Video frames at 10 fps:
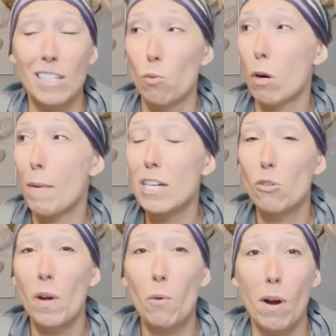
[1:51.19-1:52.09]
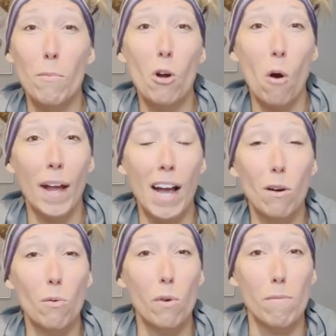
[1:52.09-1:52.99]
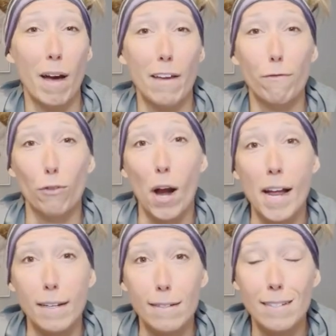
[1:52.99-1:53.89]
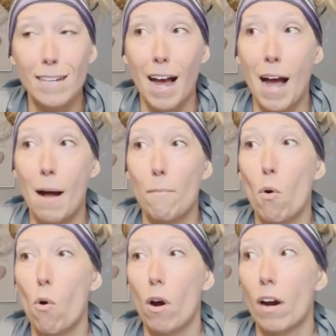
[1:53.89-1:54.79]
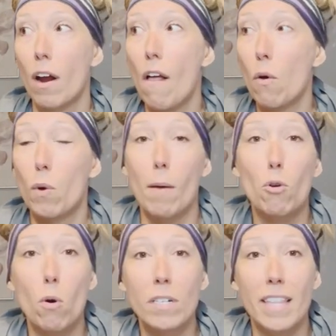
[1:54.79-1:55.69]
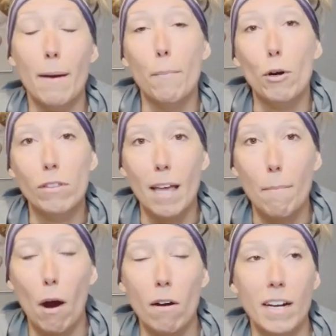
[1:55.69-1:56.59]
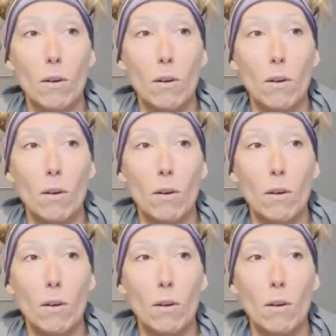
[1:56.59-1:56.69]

What am I doing when I'm going out with my friends or when I'm going to that birthday party?